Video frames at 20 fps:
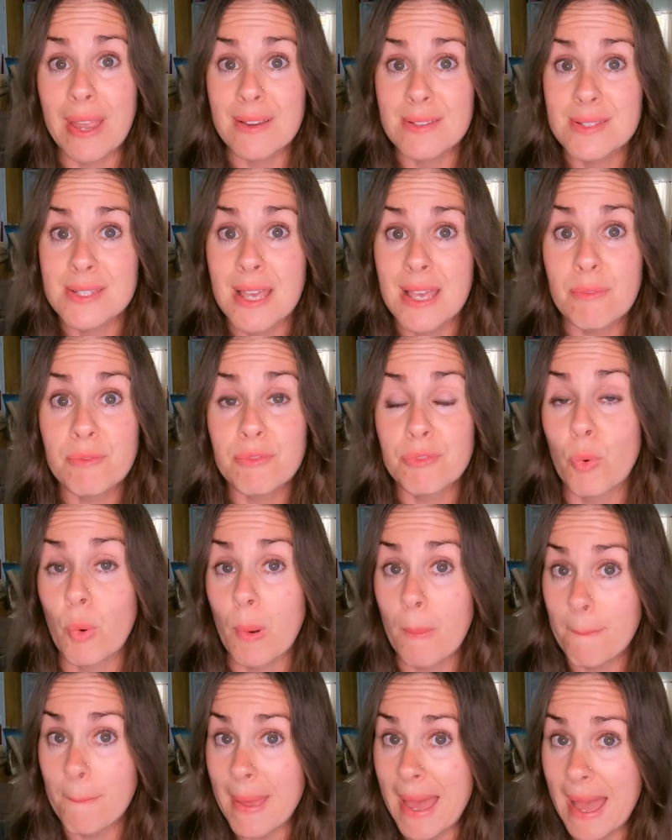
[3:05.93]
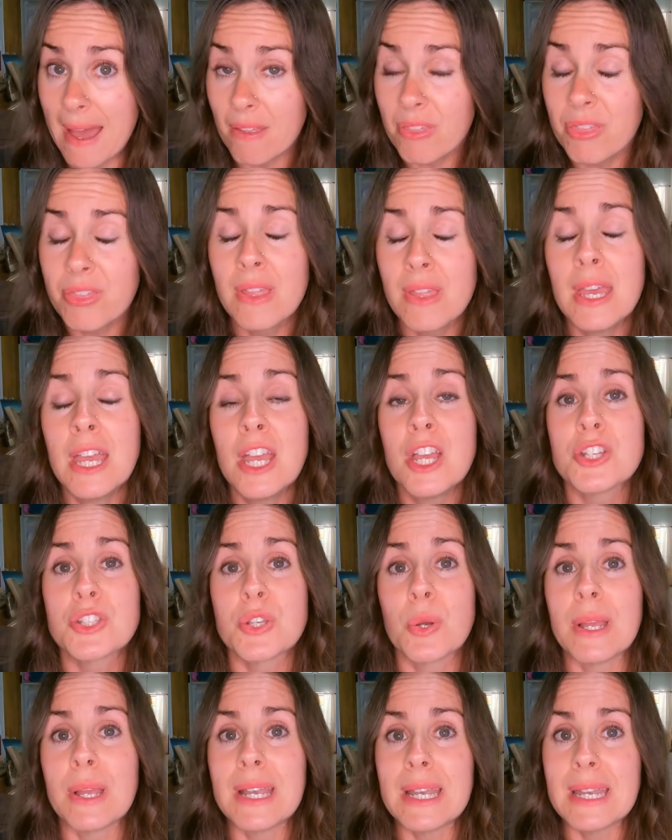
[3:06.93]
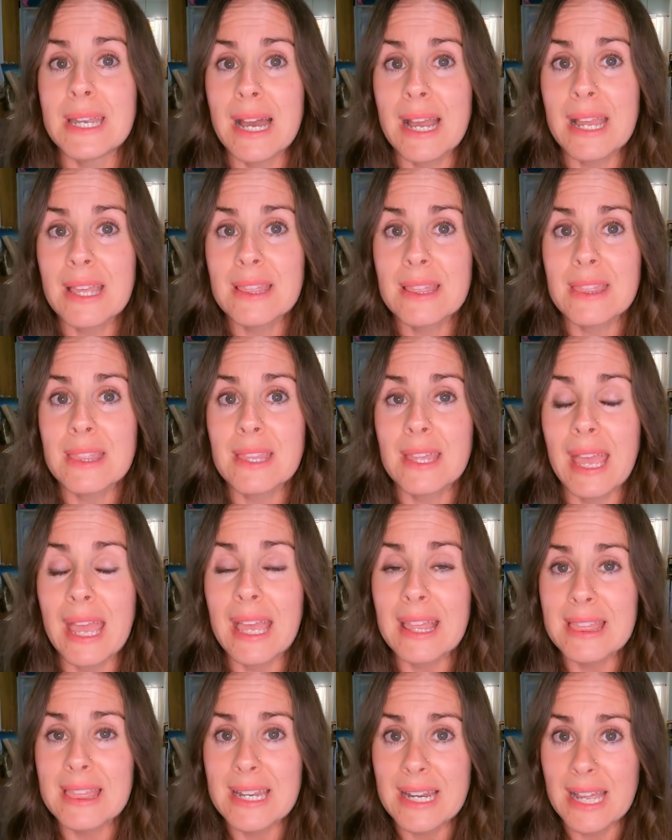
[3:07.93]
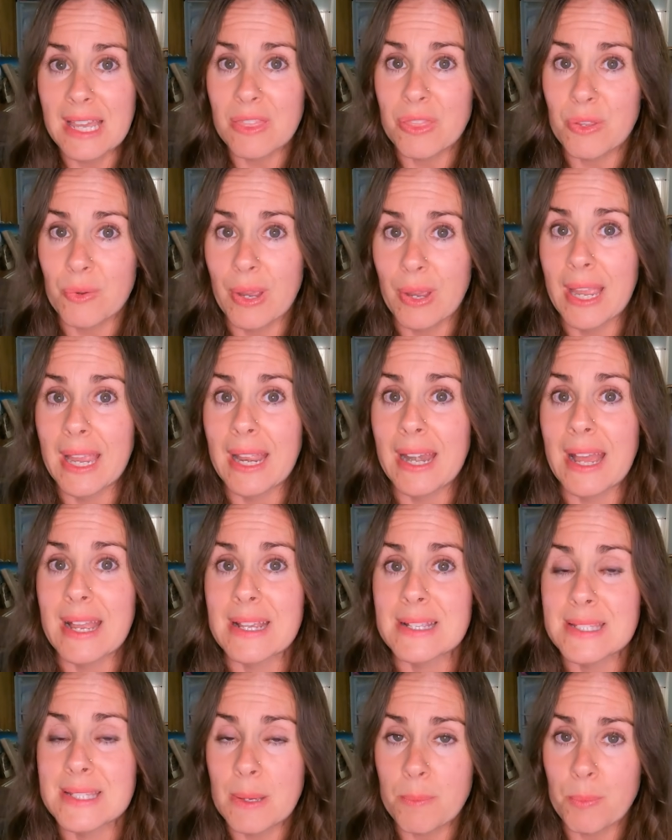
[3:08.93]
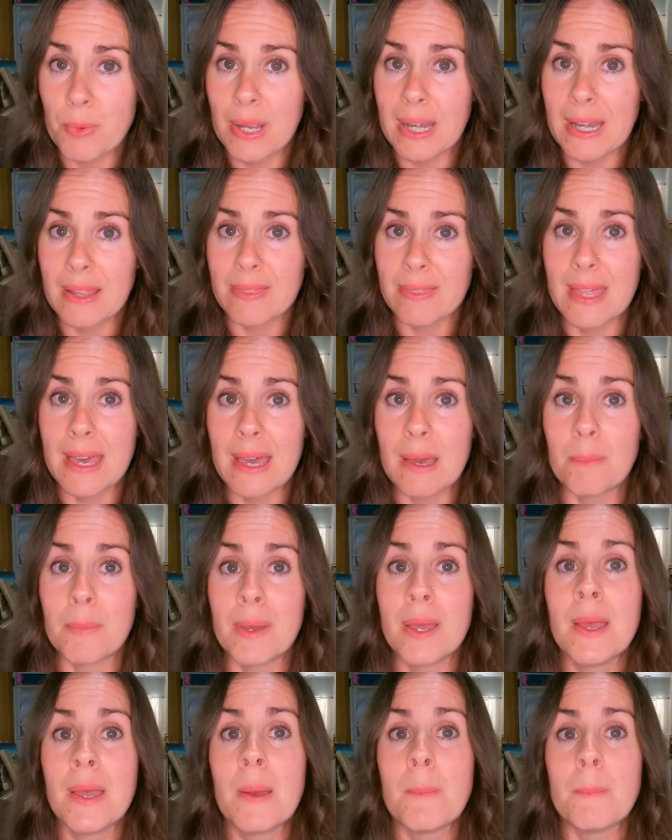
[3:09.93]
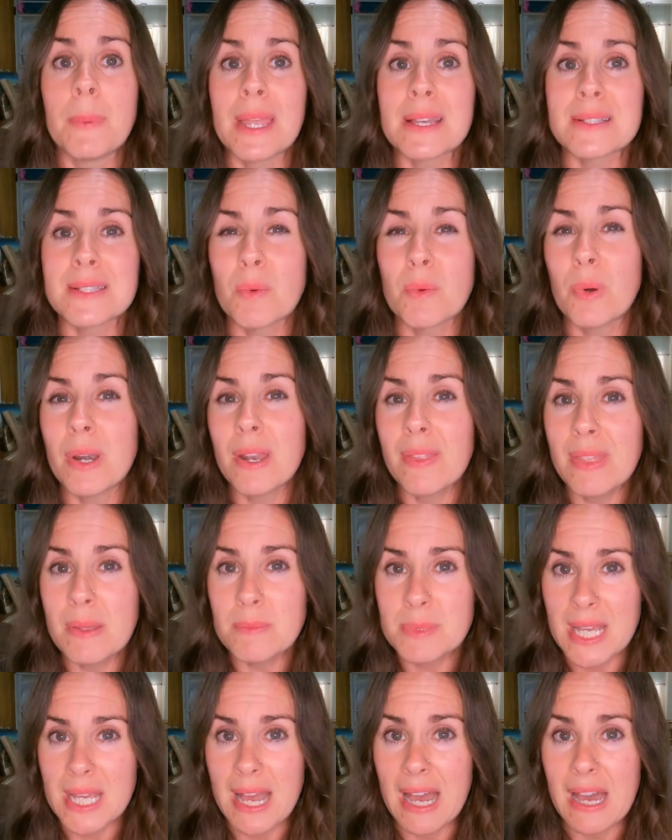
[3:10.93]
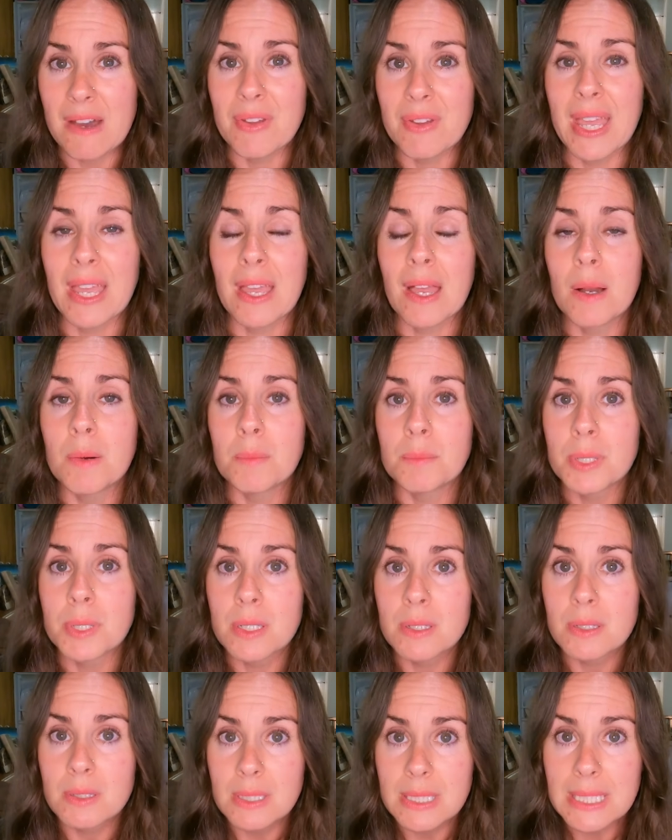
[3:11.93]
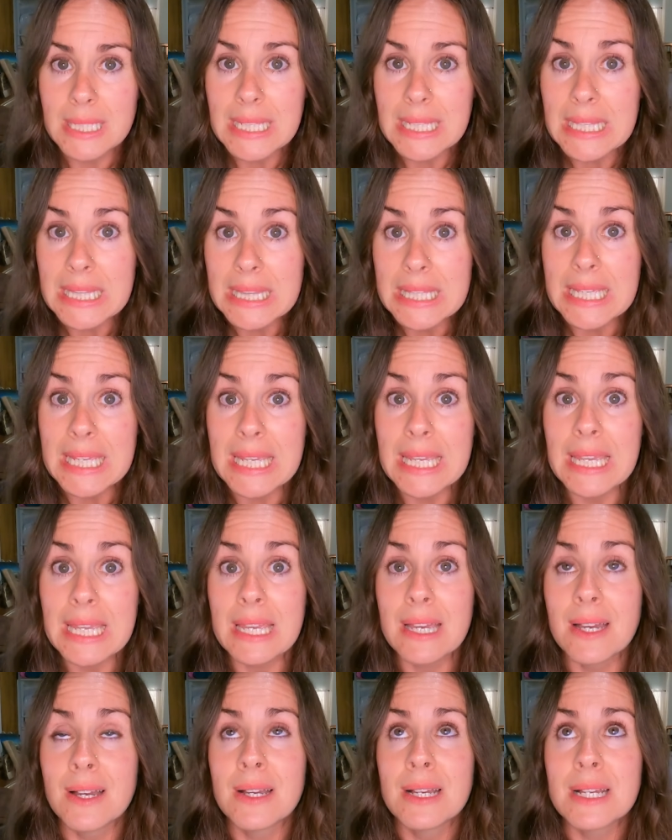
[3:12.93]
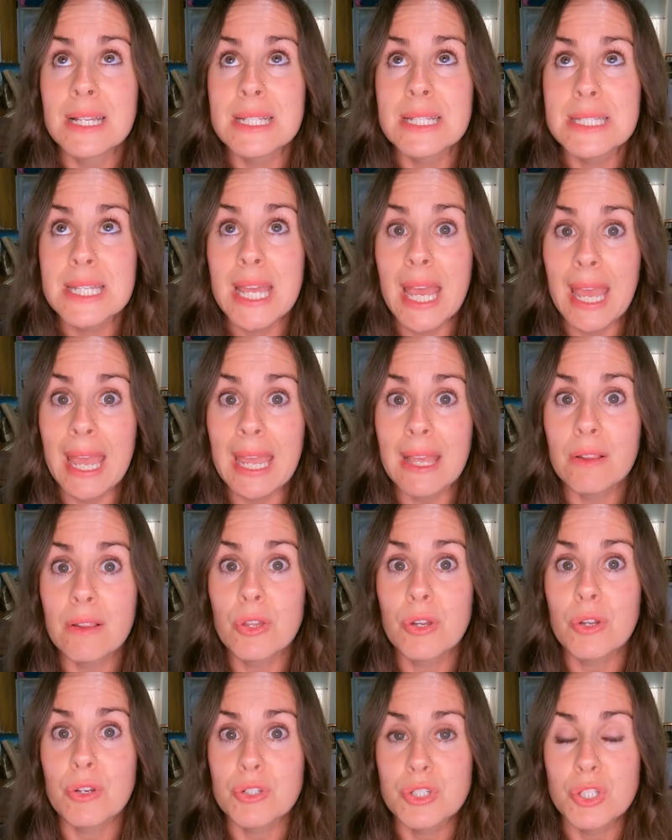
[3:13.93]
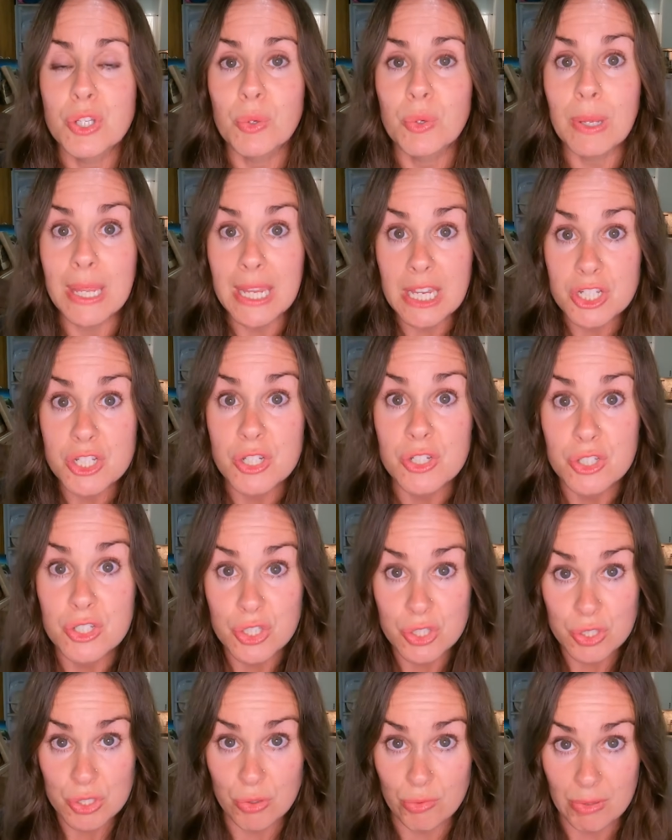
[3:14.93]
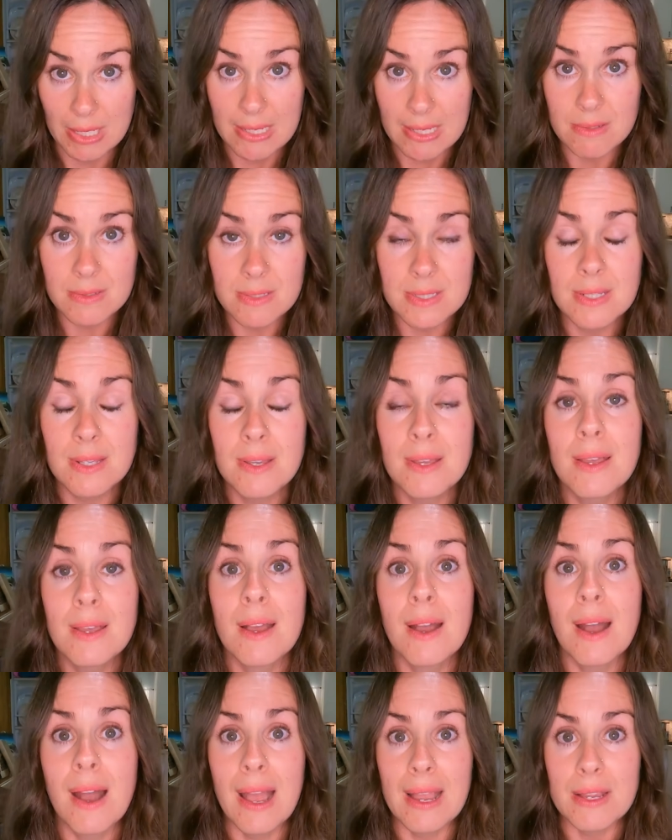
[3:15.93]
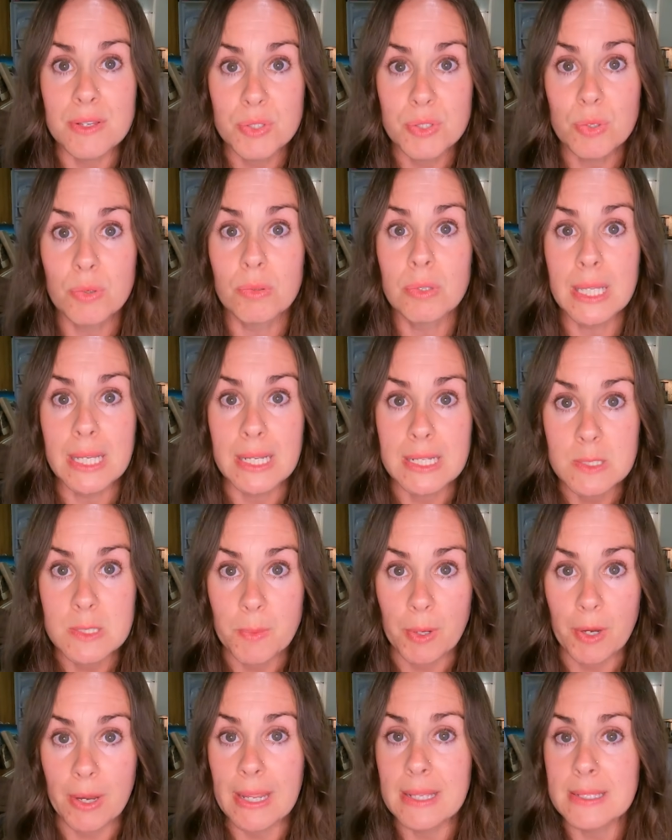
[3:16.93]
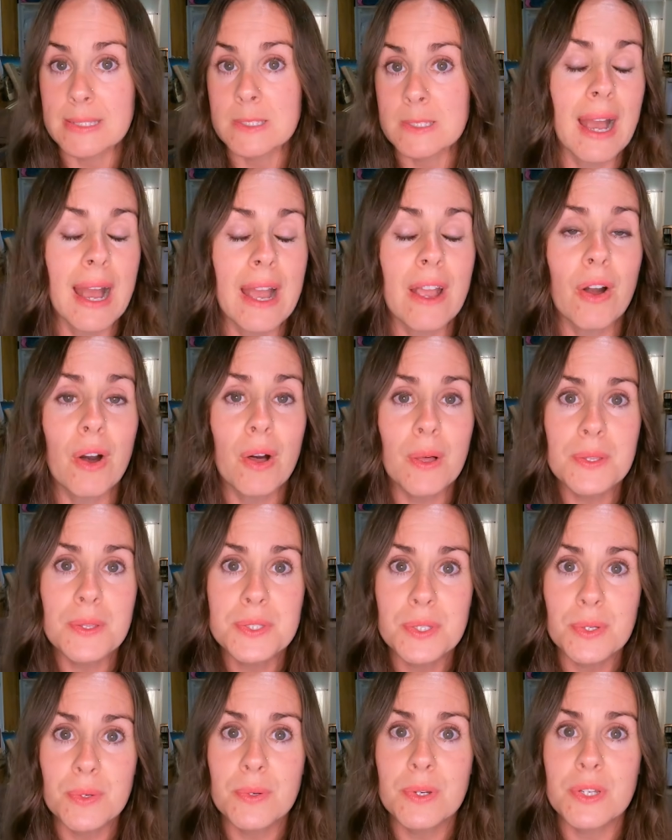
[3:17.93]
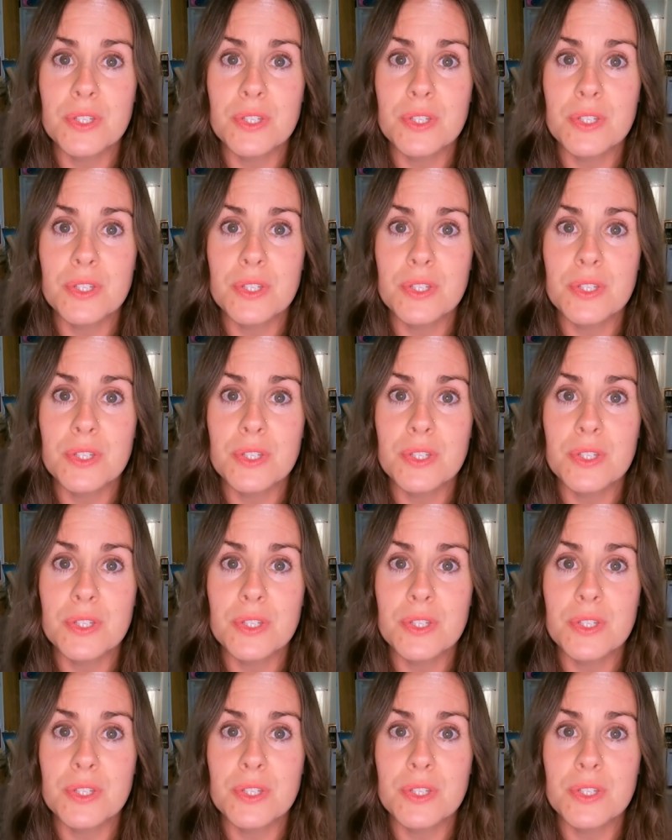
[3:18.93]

except for math. So in 8th and 9th grade, I separated them because I wanted them to have a completely tailored to each student high school experience. I also